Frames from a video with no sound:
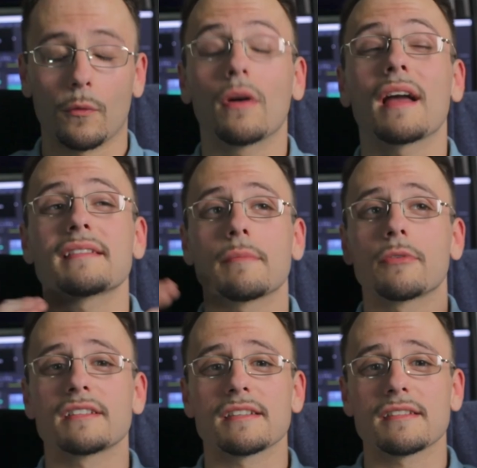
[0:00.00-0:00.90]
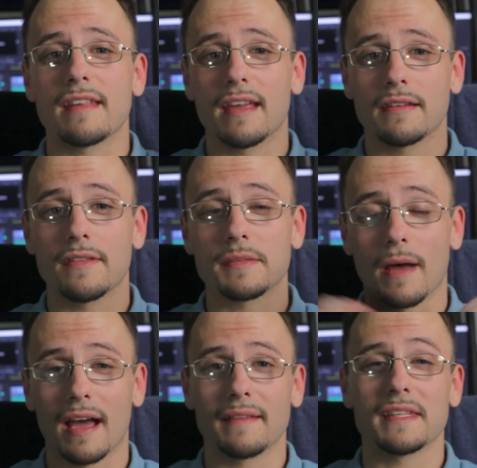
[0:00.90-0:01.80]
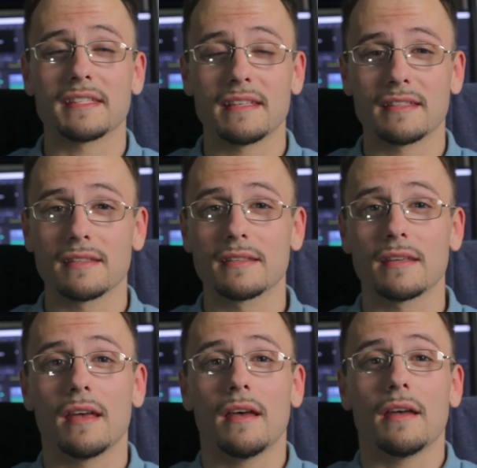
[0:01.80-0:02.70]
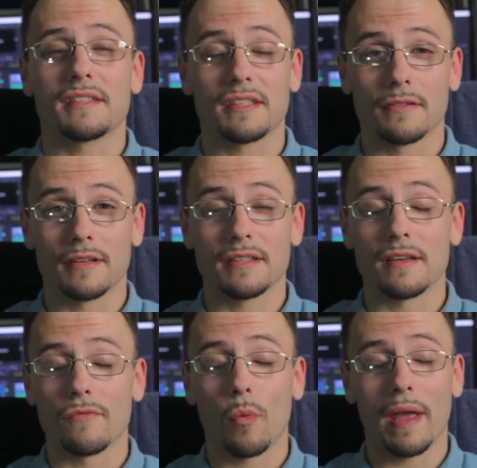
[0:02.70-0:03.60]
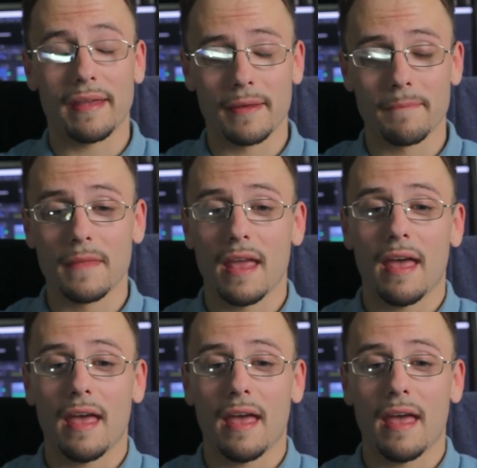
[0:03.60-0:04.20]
Well, guys, that brings us to the end of this behind-the-scenes series of Awaken.